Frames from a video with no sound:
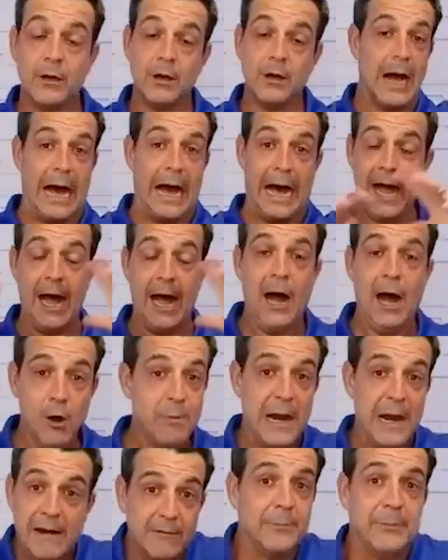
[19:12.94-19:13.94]
I hope
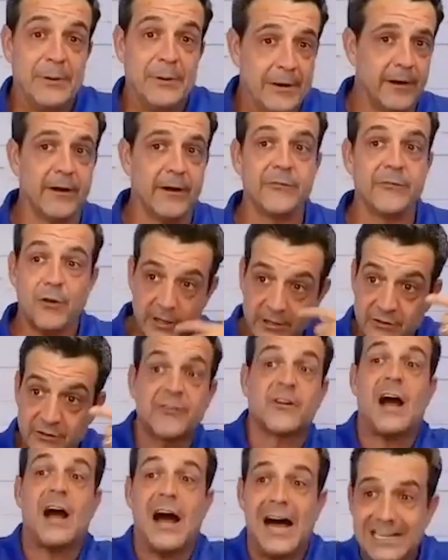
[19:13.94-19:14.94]
every parent is
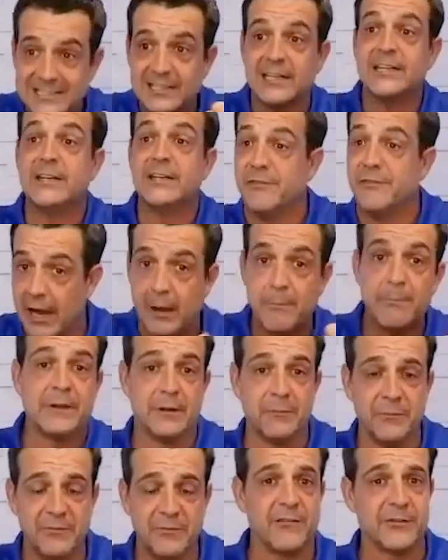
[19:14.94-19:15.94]
constantly developing
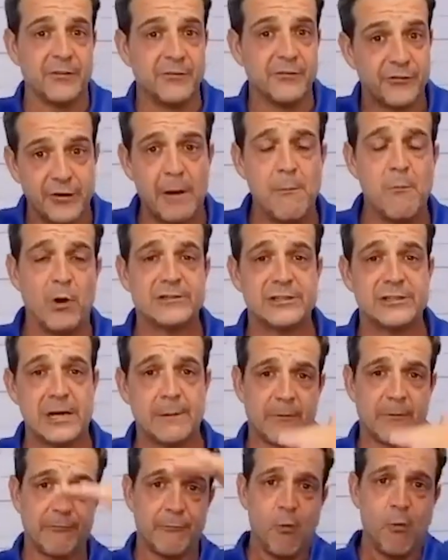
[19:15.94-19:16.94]
themselves in some way, shape,
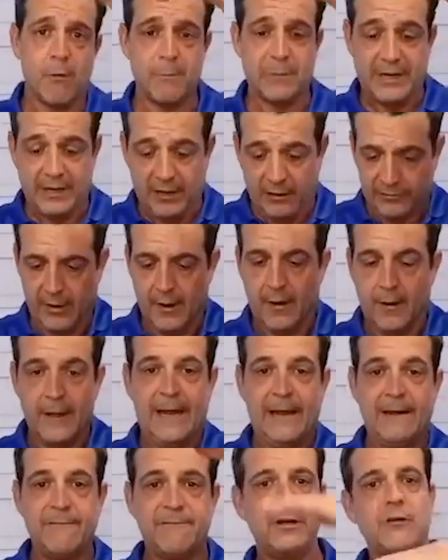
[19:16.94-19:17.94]
or form because
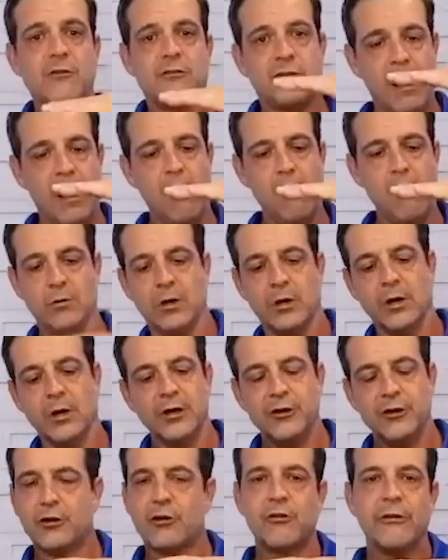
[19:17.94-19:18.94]
if you don't,
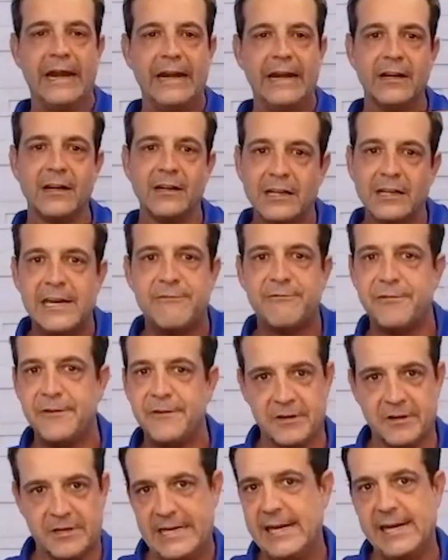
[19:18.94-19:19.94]
you're creating a lid for
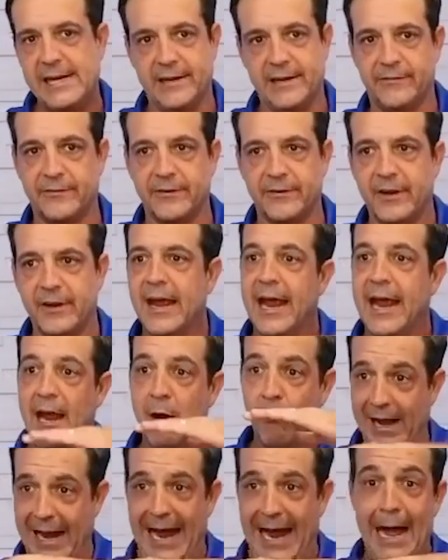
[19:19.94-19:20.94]
your kids. And
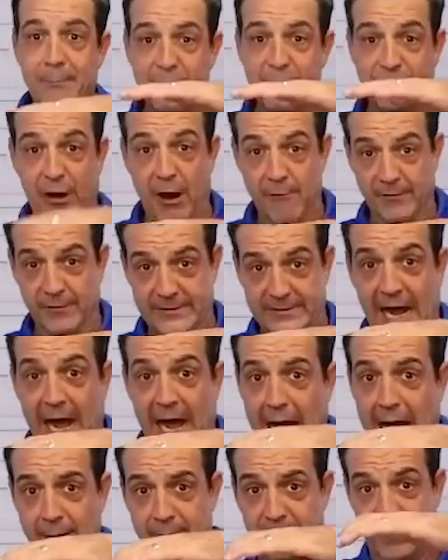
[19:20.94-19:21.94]
what happens over
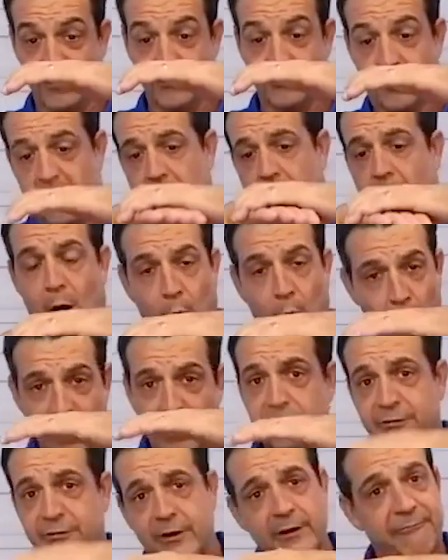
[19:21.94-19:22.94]
time is a
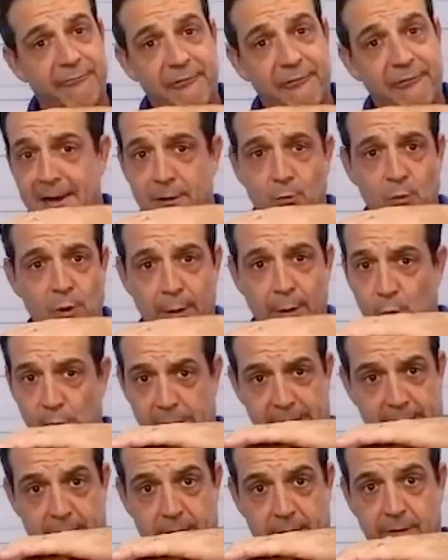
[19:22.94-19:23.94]
winner's going to find a way to
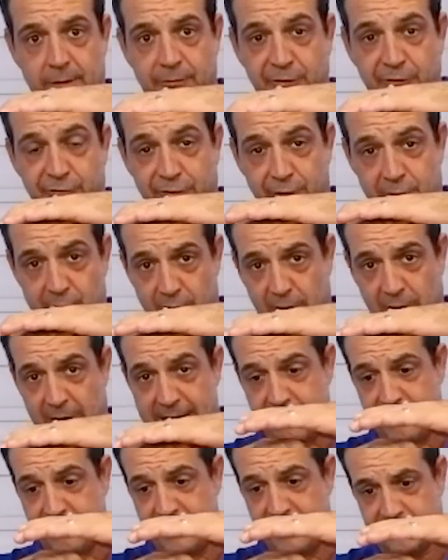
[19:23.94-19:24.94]
win. So sooner or
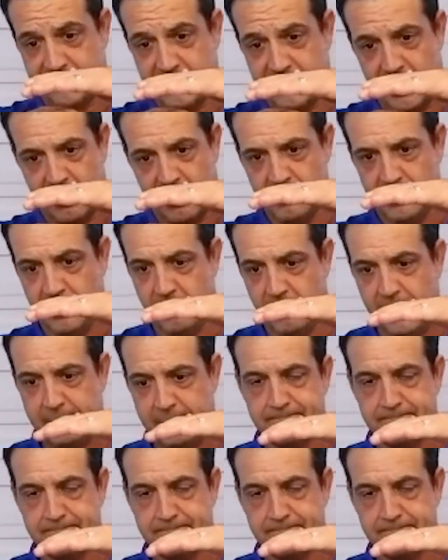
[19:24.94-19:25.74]
later, they just go, you know what?